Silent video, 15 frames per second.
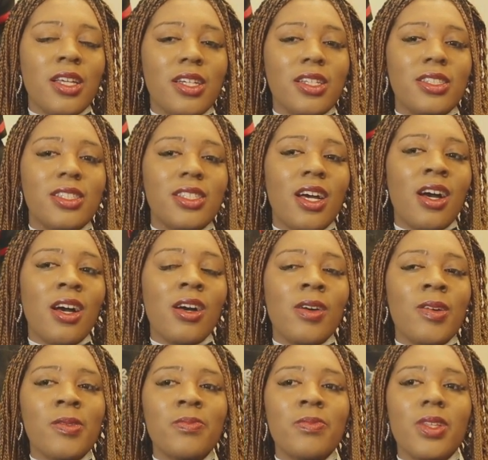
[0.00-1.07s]
Yes.
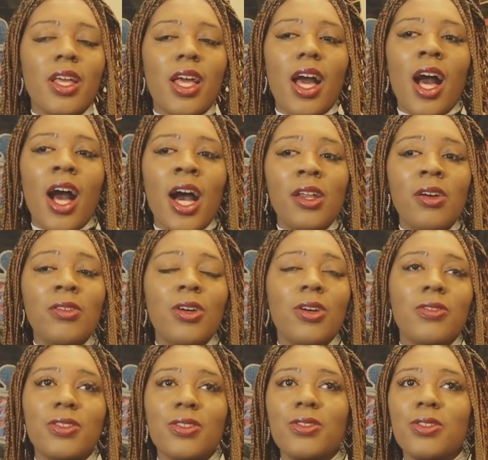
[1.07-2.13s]
I don't
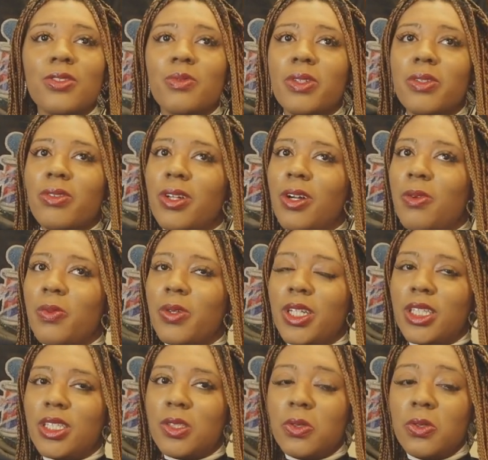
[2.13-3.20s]
know if schools will be
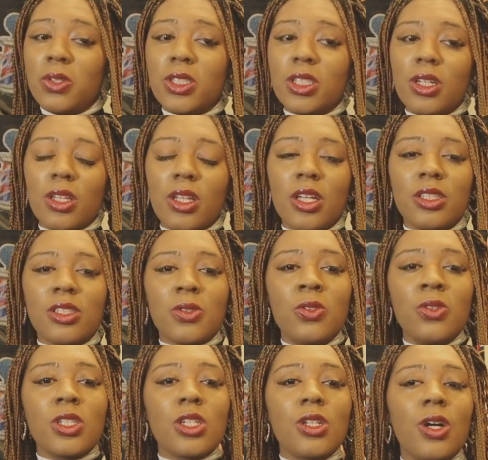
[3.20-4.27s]
reopening. Schools
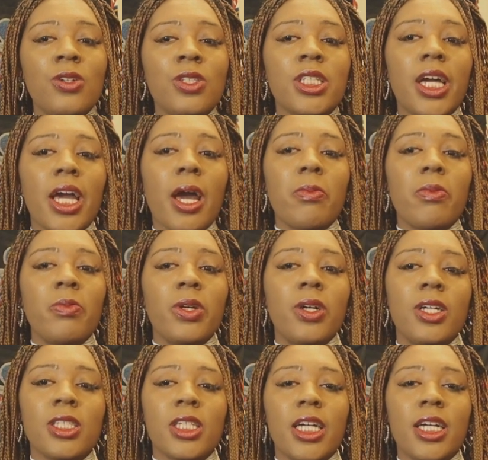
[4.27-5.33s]
closing happened
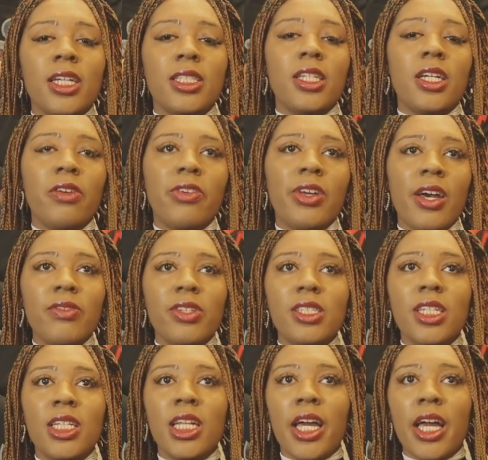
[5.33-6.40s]
because, like I said, if you have a
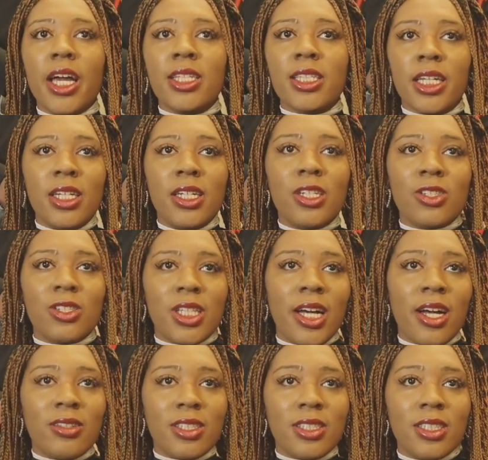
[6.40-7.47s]
city that has
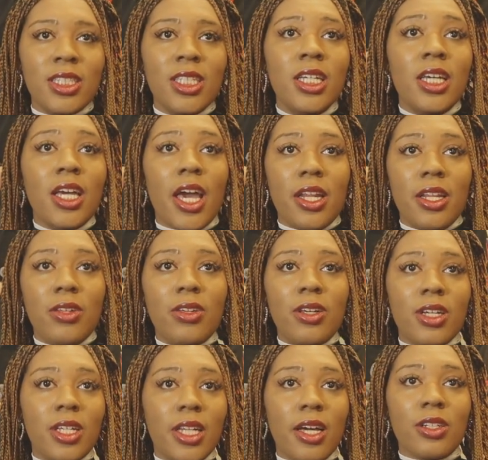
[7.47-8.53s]
800,000 and then you
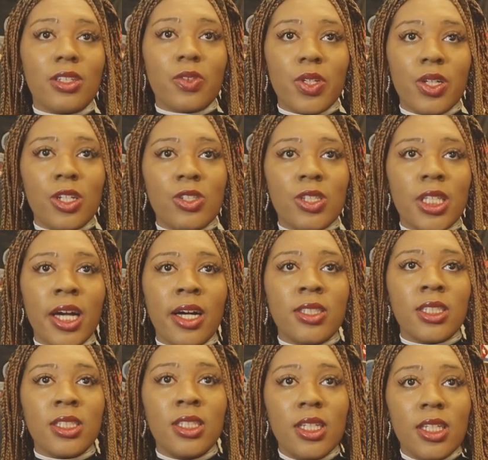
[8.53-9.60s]
come down to
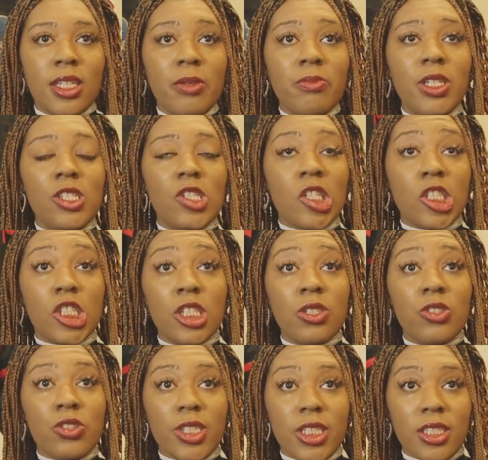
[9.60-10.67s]
300,000, that means your
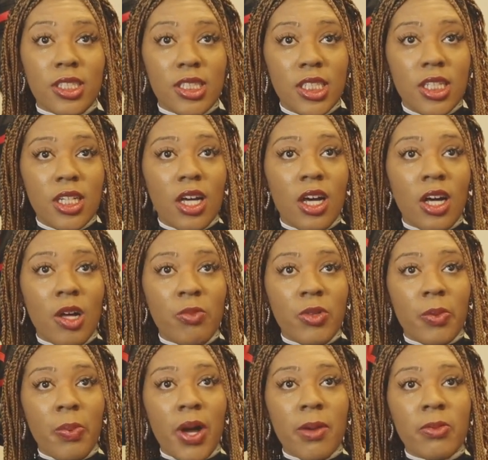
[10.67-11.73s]
children,
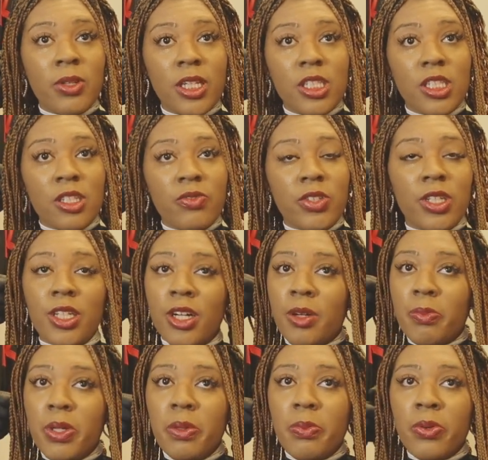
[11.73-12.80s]
your population of your
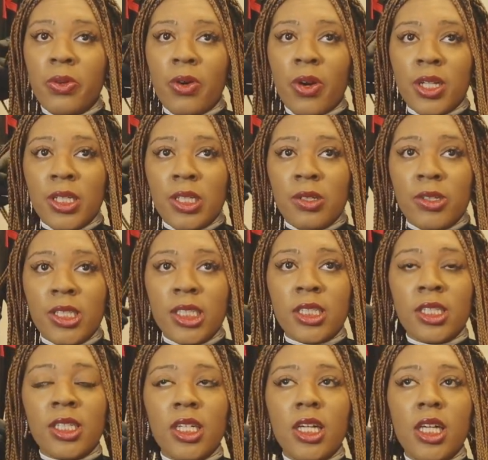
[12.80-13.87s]
young people are decreasing.